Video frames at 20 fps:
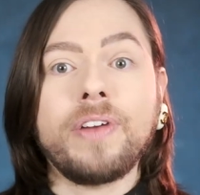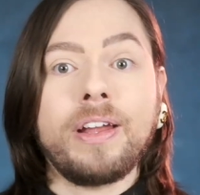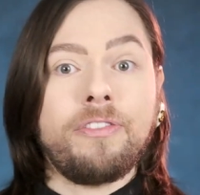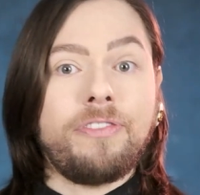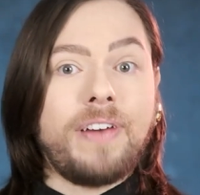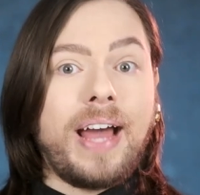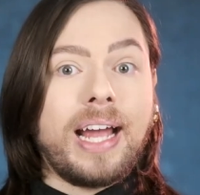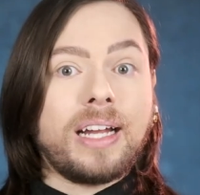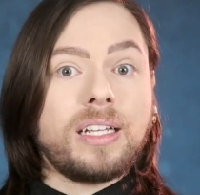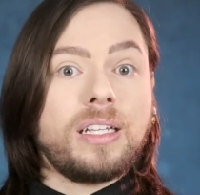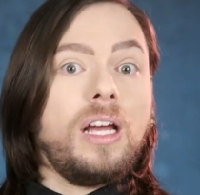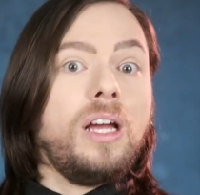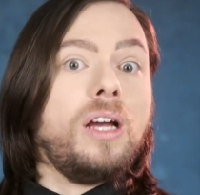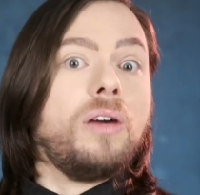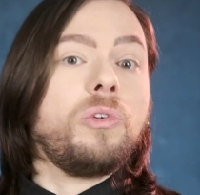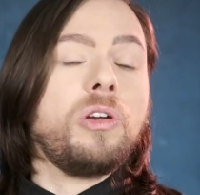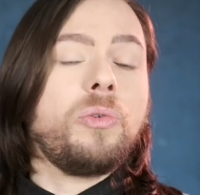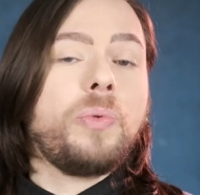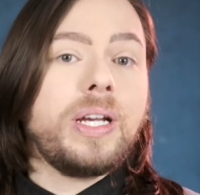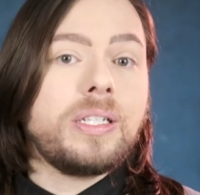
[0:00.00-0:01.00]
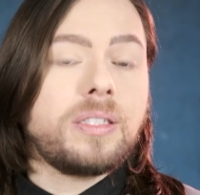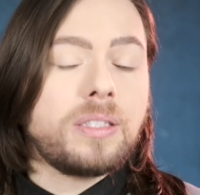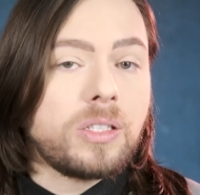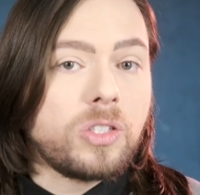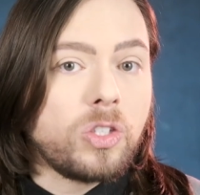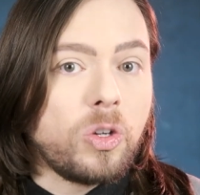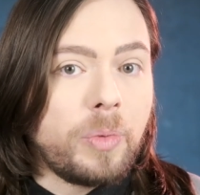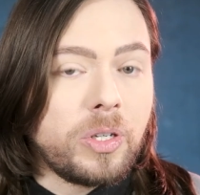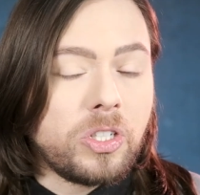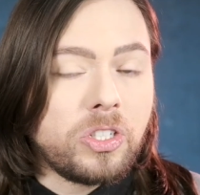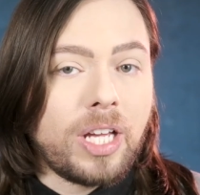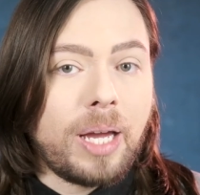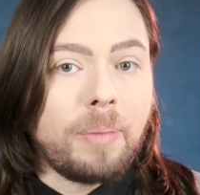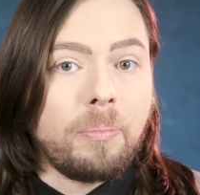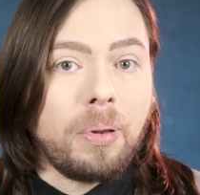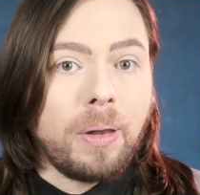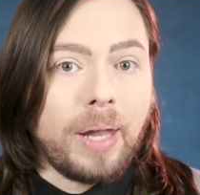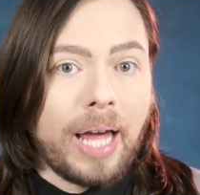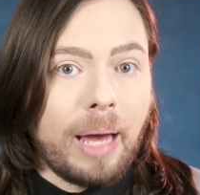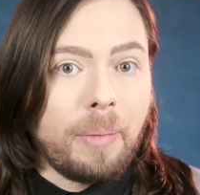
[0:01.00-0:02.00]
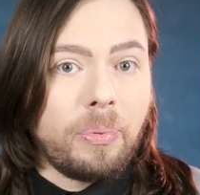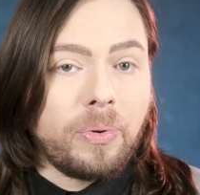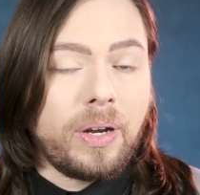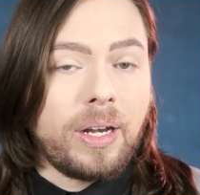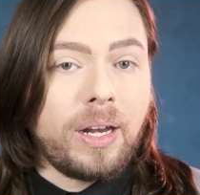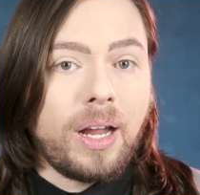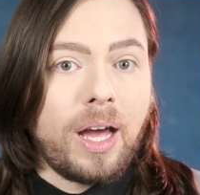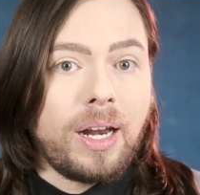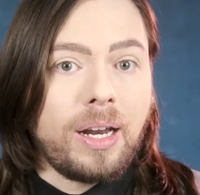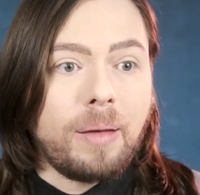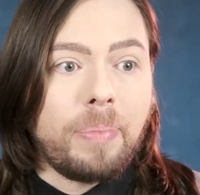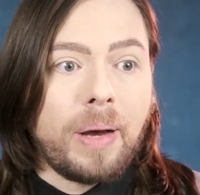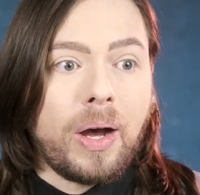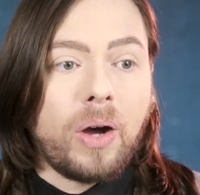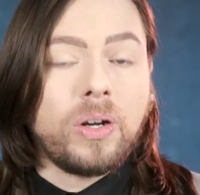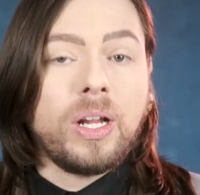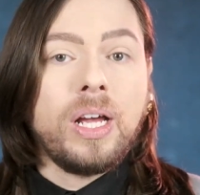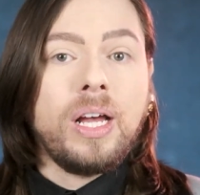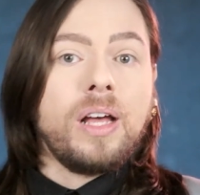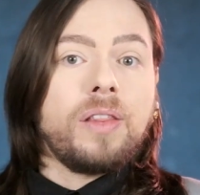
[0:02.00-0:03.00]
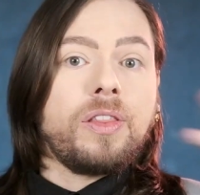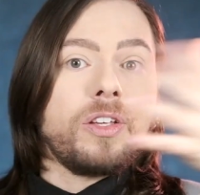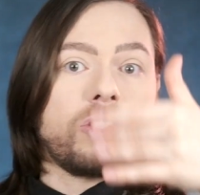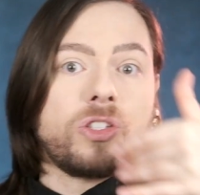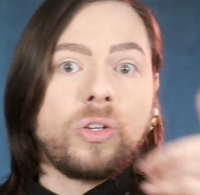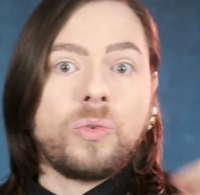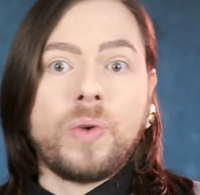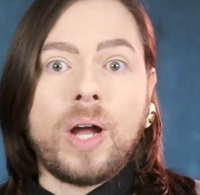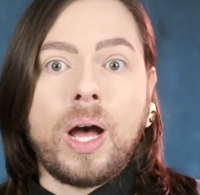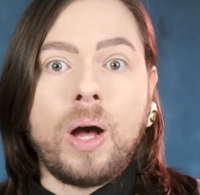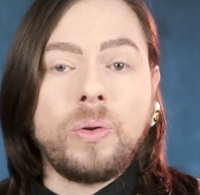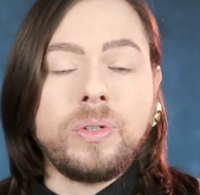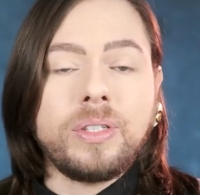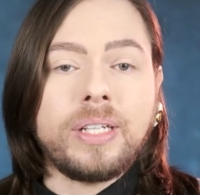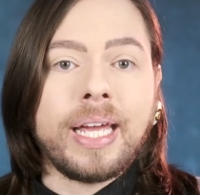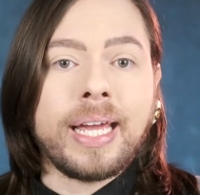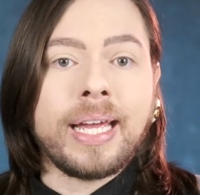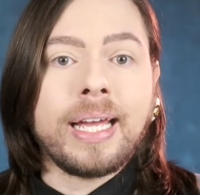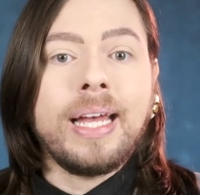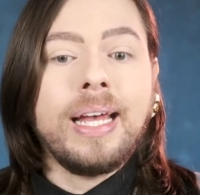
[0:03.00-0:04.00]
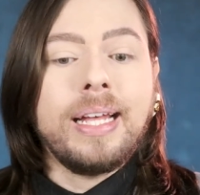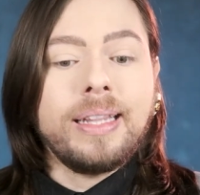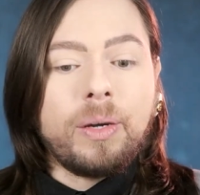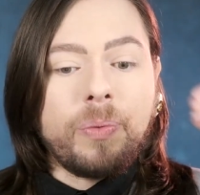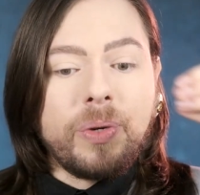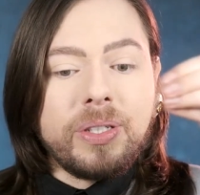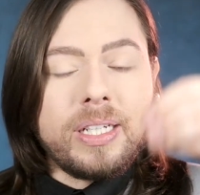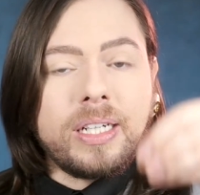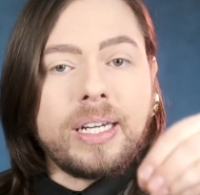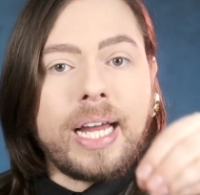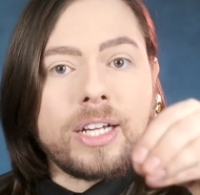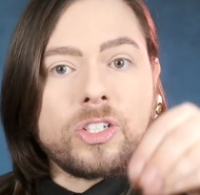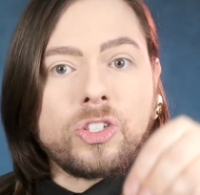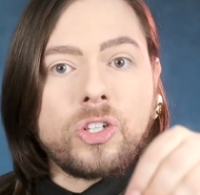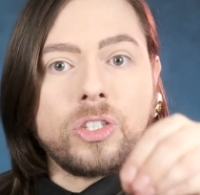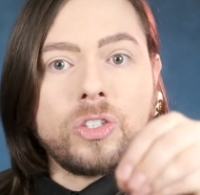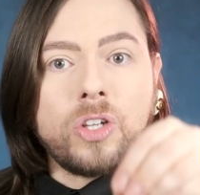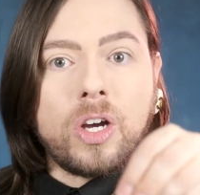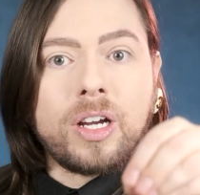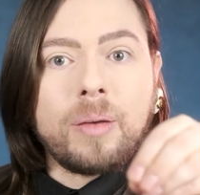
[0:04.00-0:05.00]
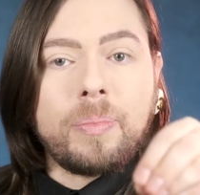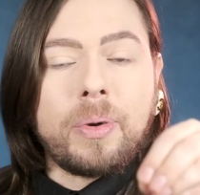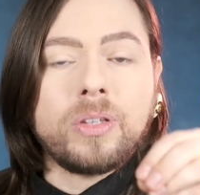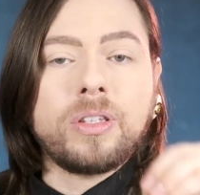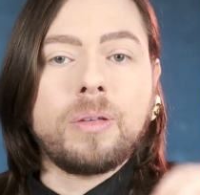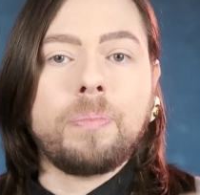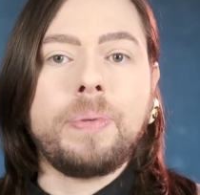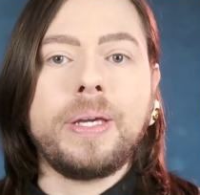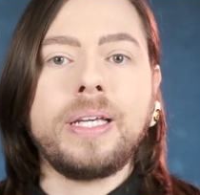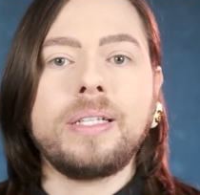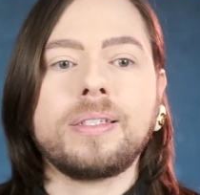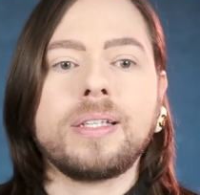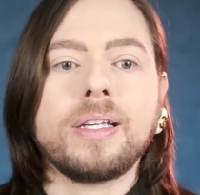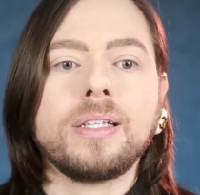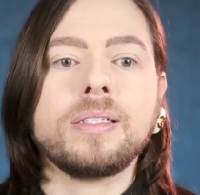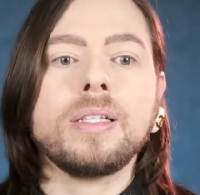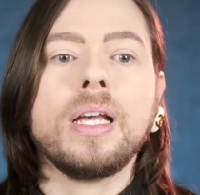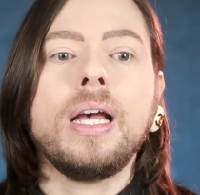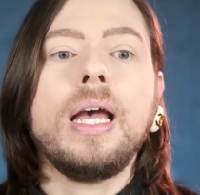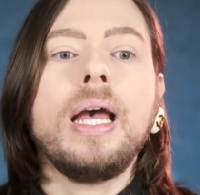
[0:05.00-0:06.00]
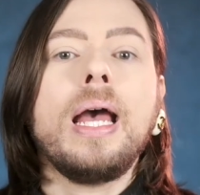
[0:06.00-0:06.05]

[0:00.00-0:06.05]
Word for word: In fact, we wasted so much time blabbering on about the surrounding that we didn't actually talk about the pieces.